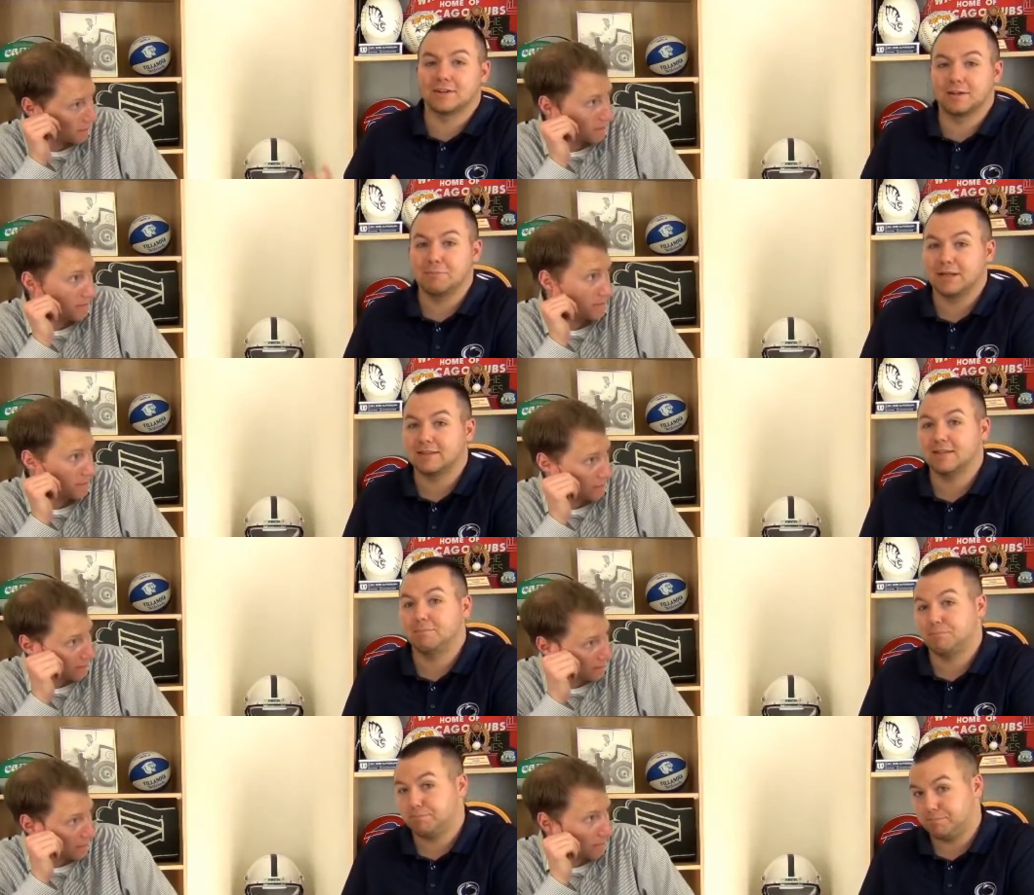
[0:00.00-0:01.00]
Speaker 1: going to pick the,
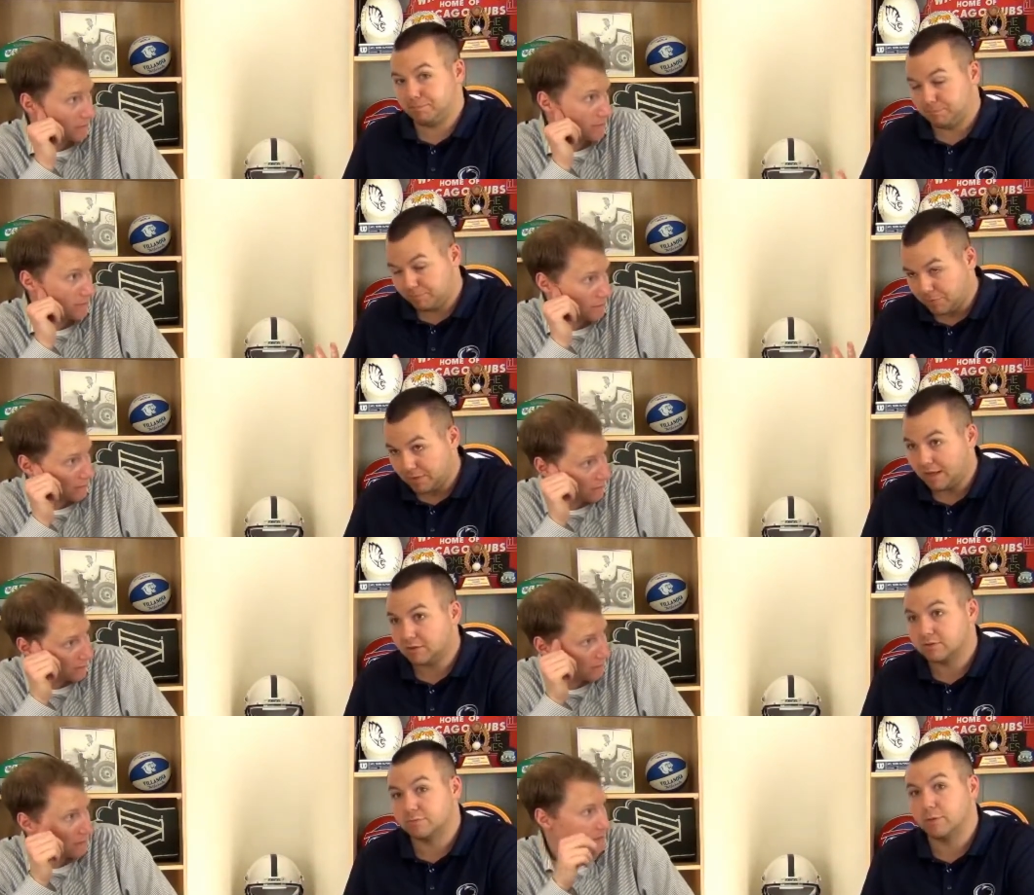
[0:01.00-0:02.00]
the
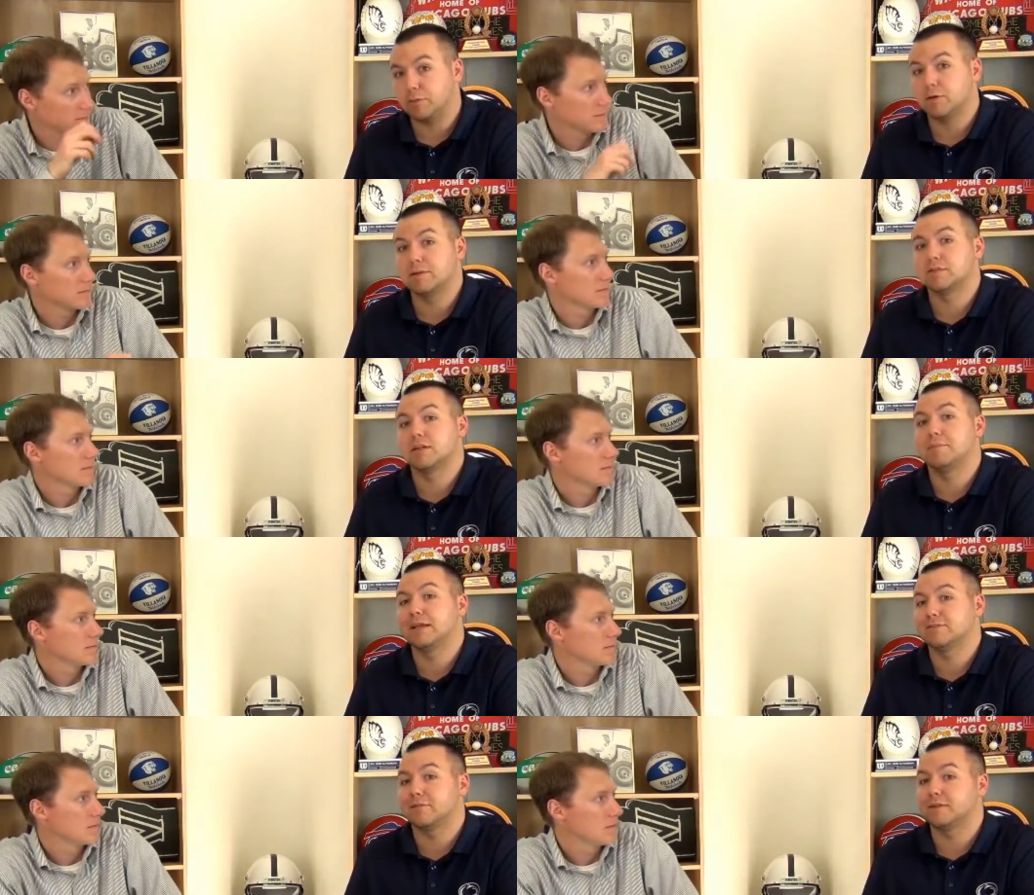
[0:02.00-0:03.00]
college football committee is going to
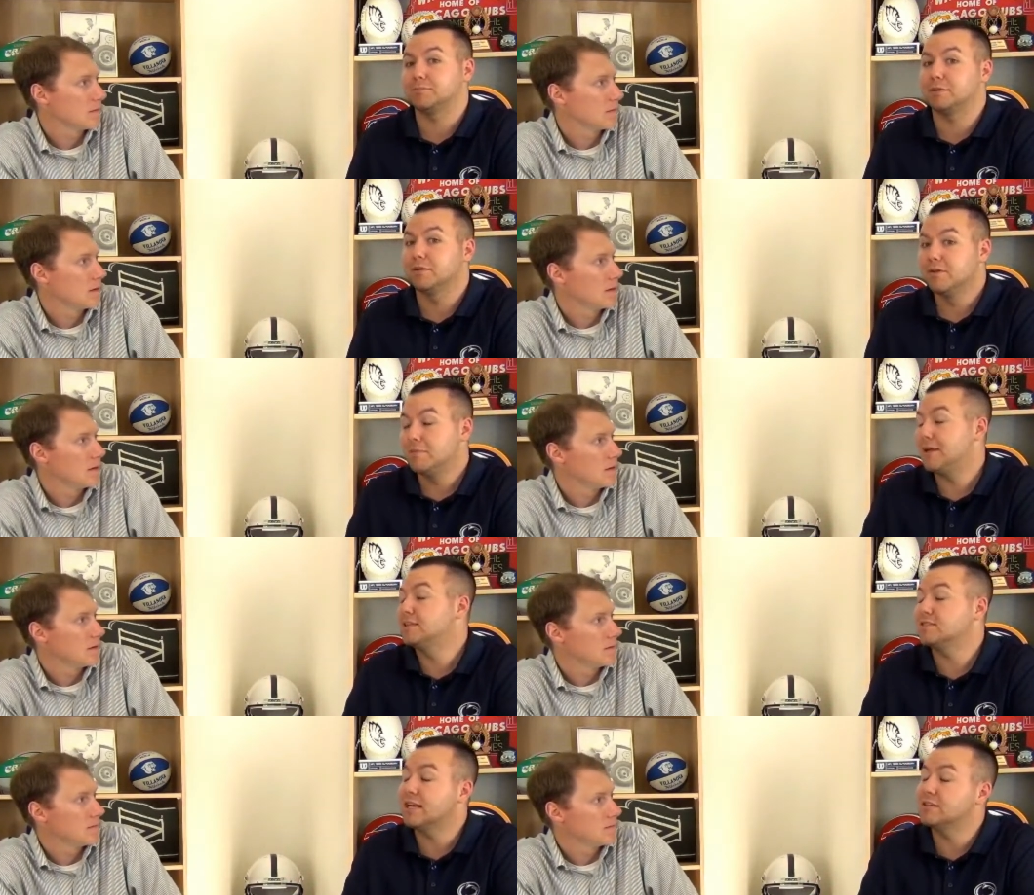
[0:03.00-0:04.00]
base off this, but Penn
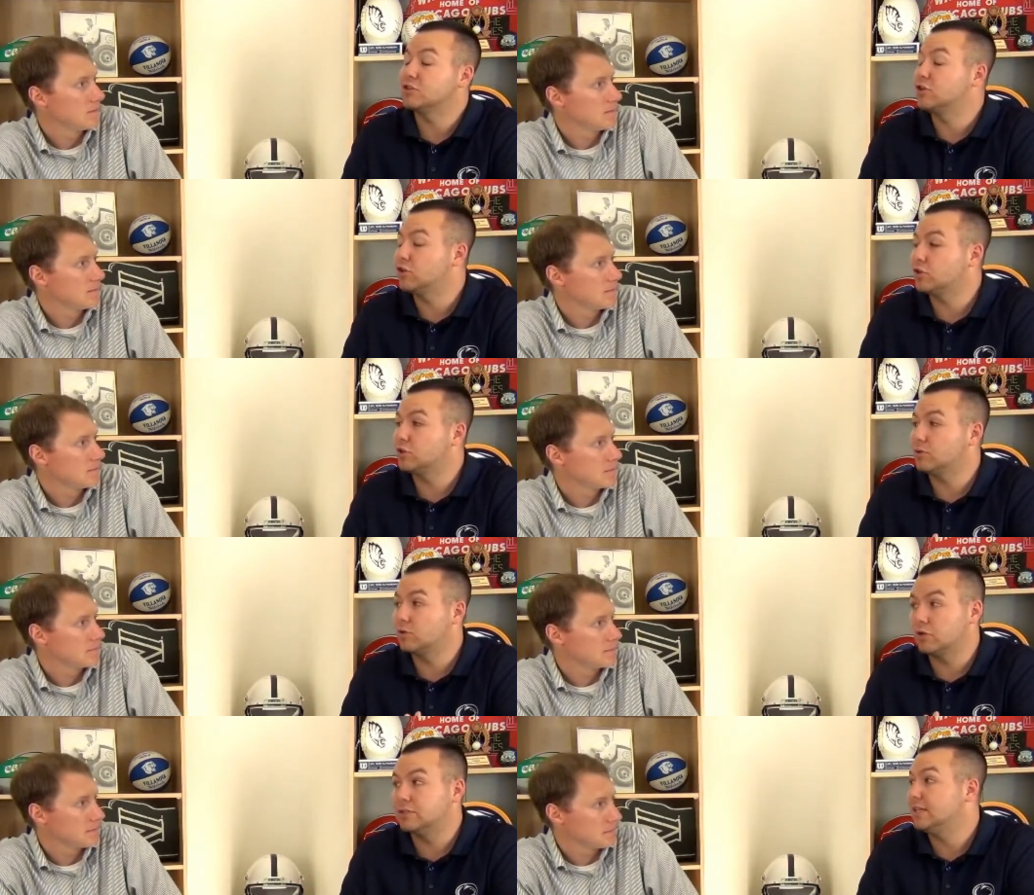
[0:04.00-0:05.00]
State's
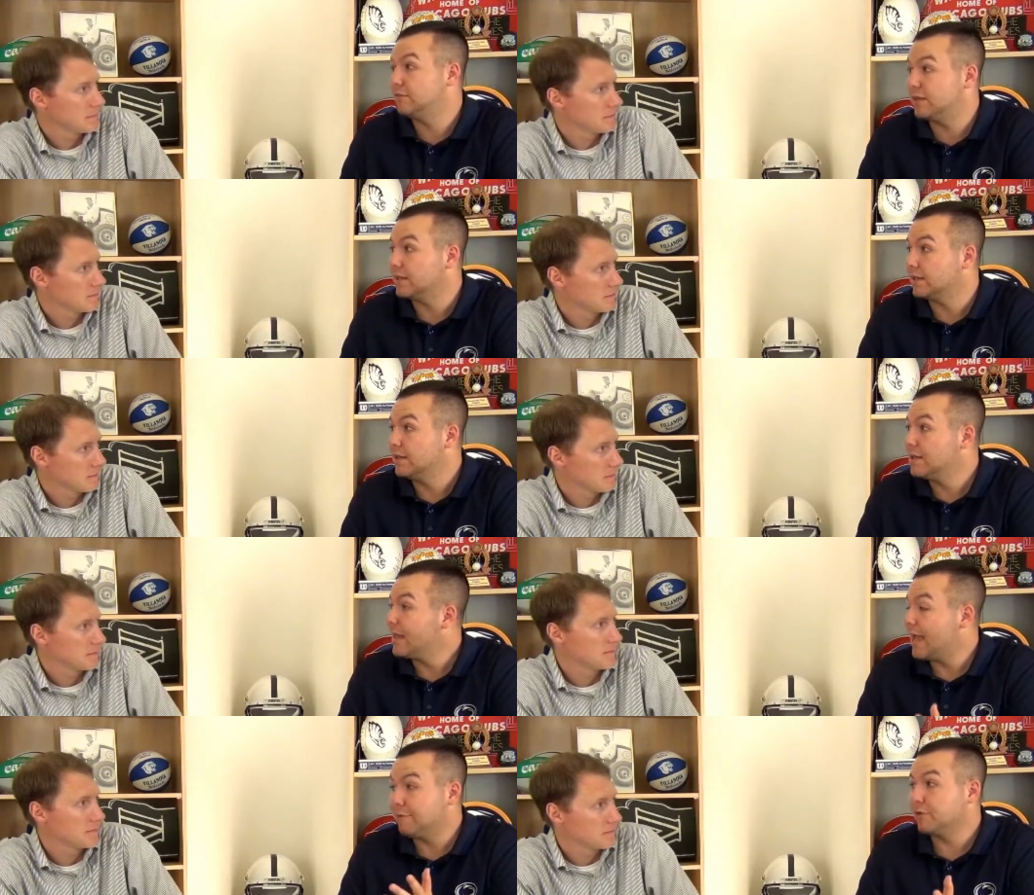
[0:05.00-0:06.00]
good TV.
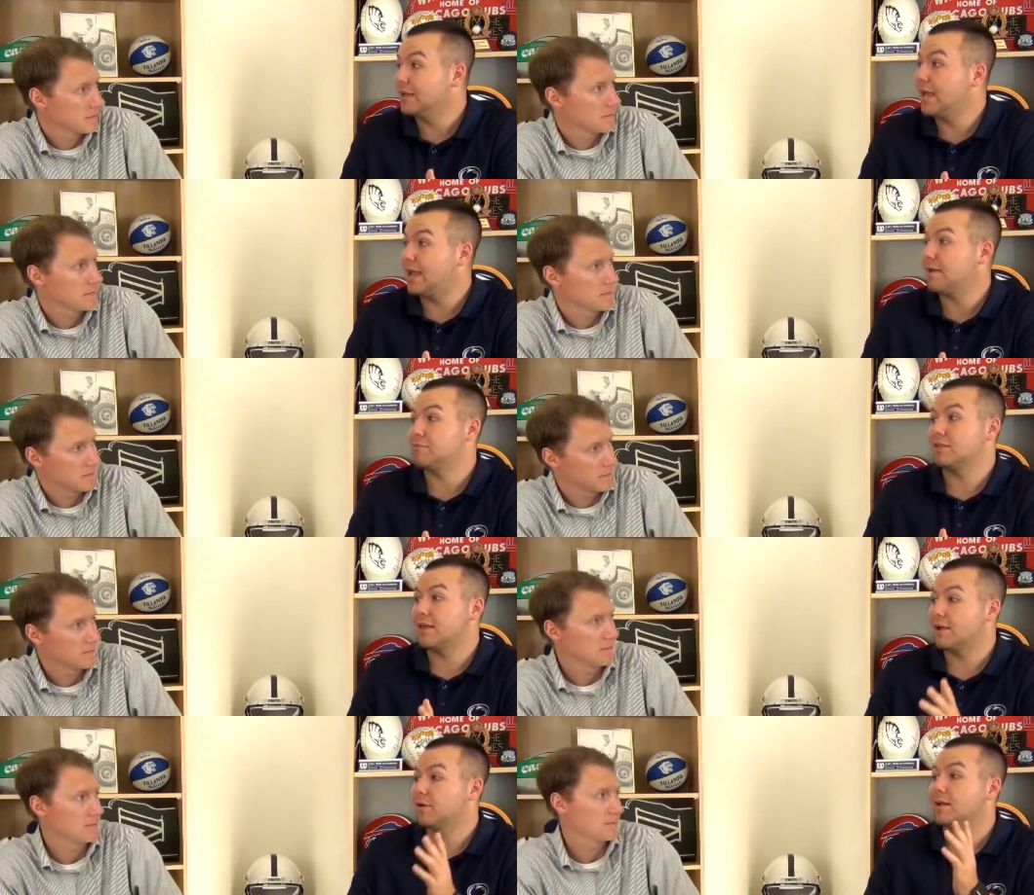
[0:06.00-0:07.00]
Every game that
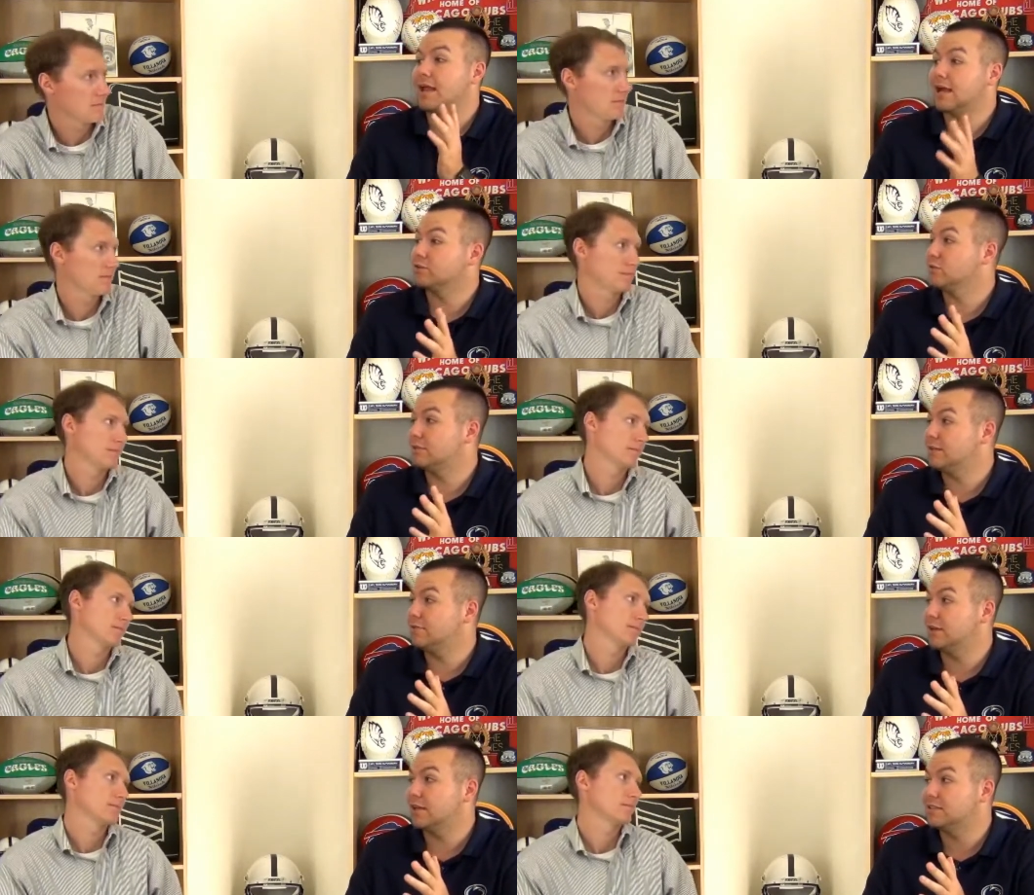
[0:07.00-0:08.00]
they are in national
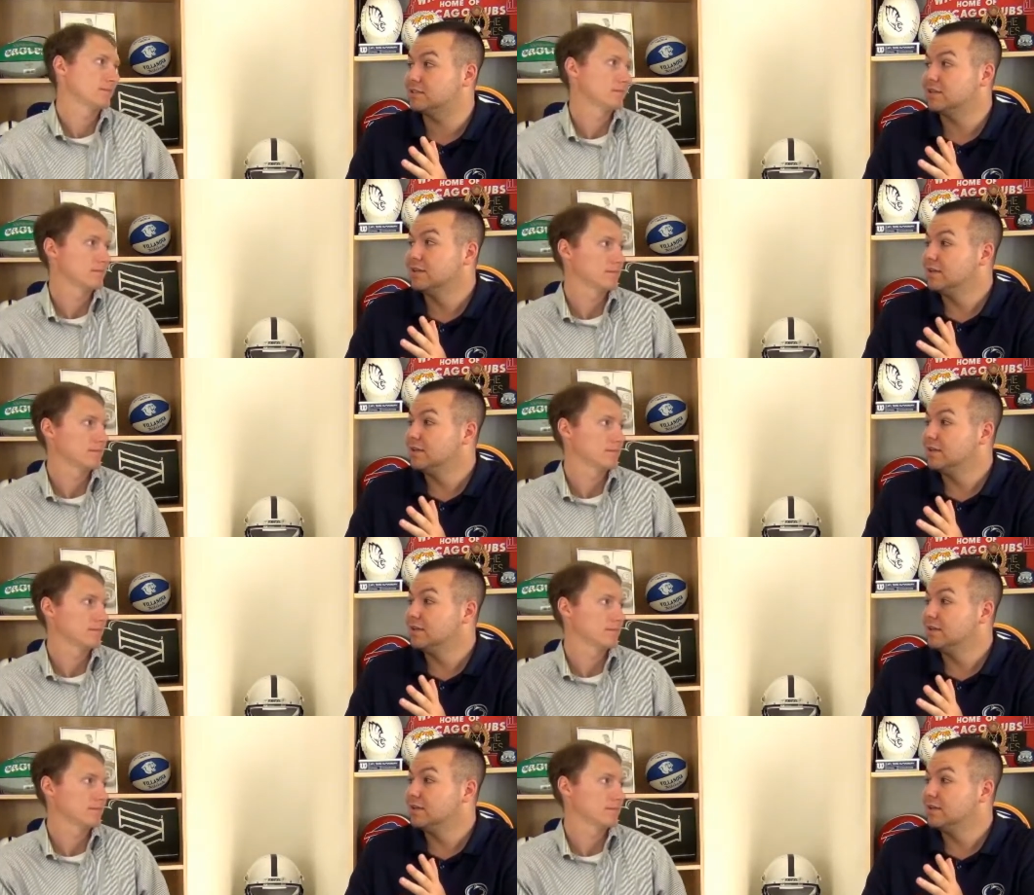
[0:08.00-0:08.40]
TV, it's